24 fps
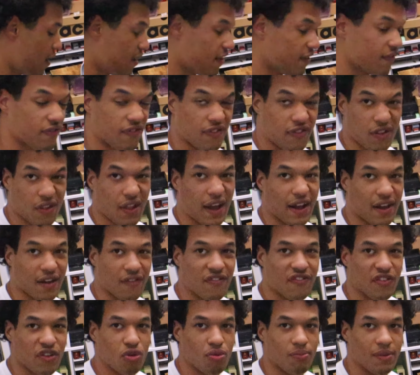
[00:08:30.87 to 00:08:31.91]
for like a
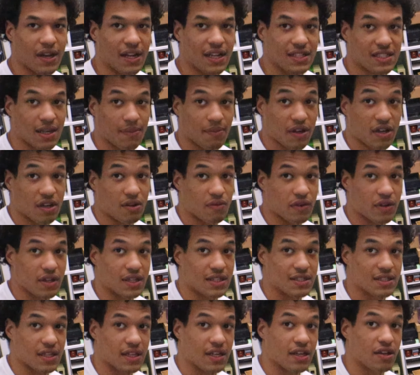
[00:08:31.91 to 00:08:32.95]
few minutes I'm gonna really
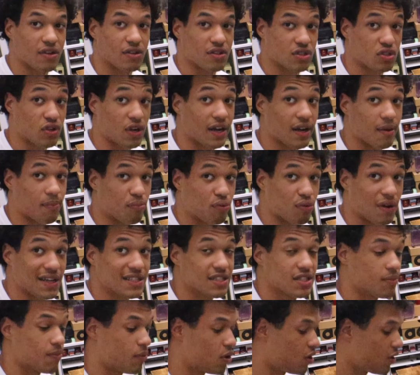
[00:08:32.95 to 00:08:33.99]
sit here trying to press
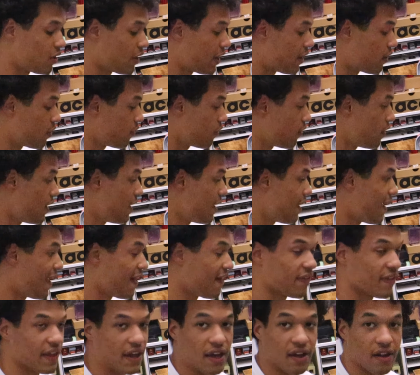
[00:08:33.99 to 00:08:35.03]
them all out,
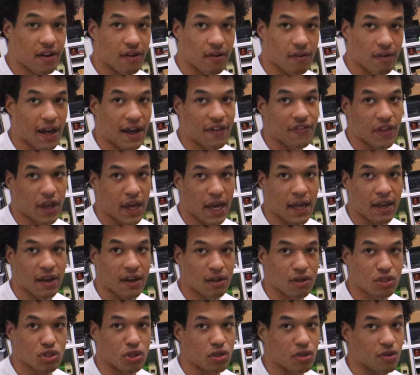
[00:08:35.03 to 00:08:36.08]
and then at the end
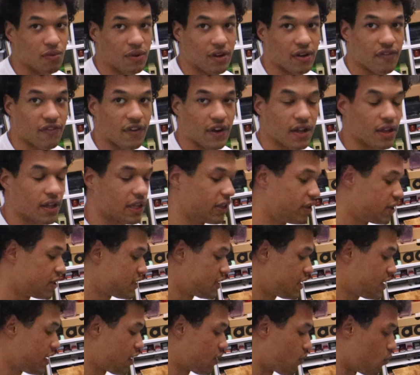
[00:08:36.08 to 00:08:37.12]
I'll show you what it finally looks
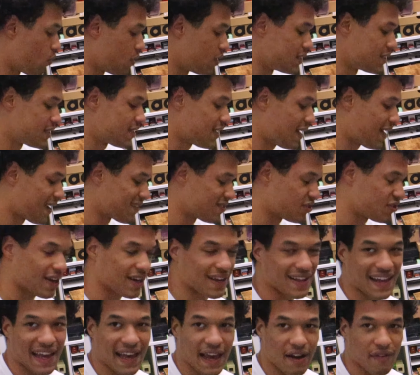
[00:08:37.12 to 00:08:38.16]
like once I try
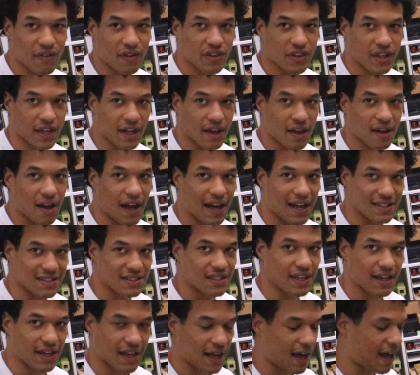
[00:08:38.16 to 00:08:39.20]
to get everything as
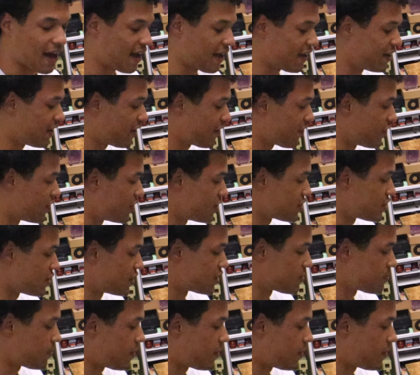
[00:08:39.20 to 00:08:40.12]
like high definition as